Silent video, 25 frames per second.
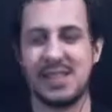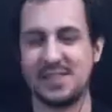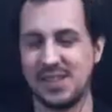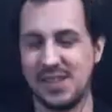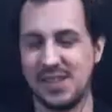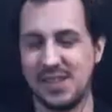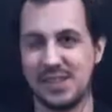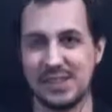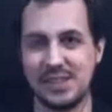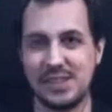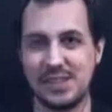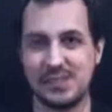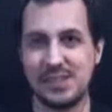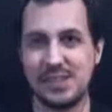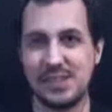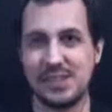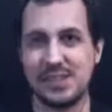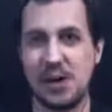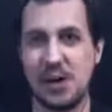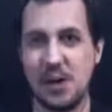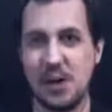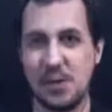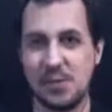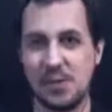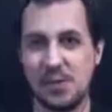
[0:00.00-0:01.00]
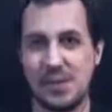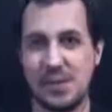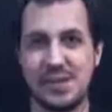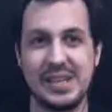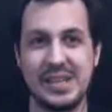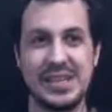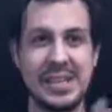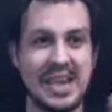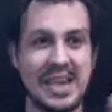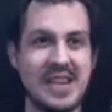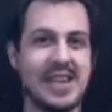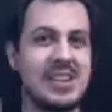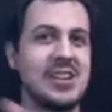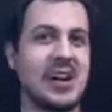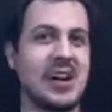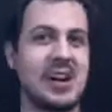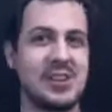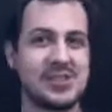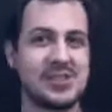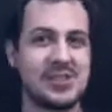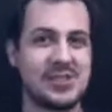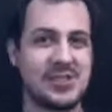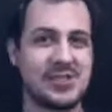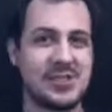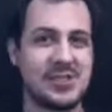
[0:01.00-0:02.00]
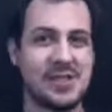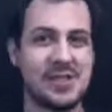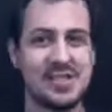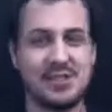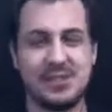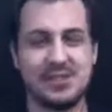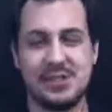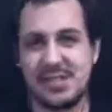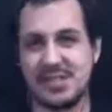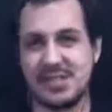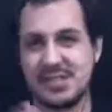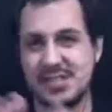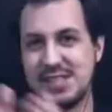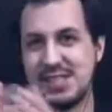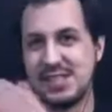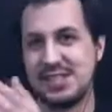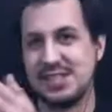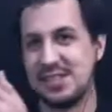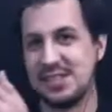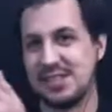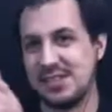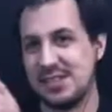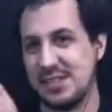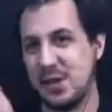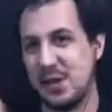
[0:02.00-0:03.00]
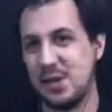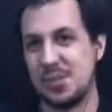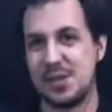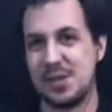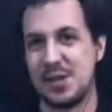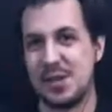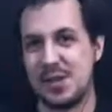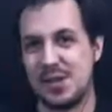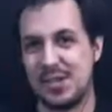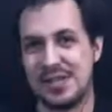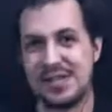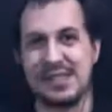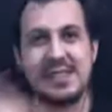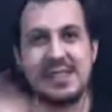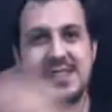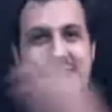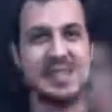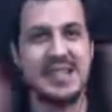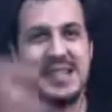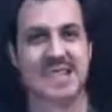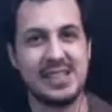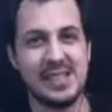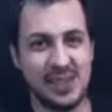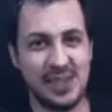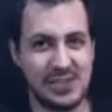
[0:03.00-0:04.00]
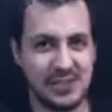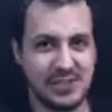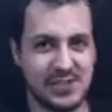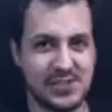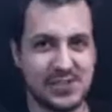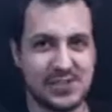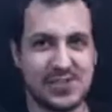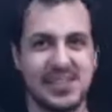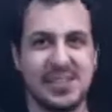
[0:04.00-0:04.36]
of like doing Homecoming and Doctor Strange, we just did Homecoming then Doctor Strange.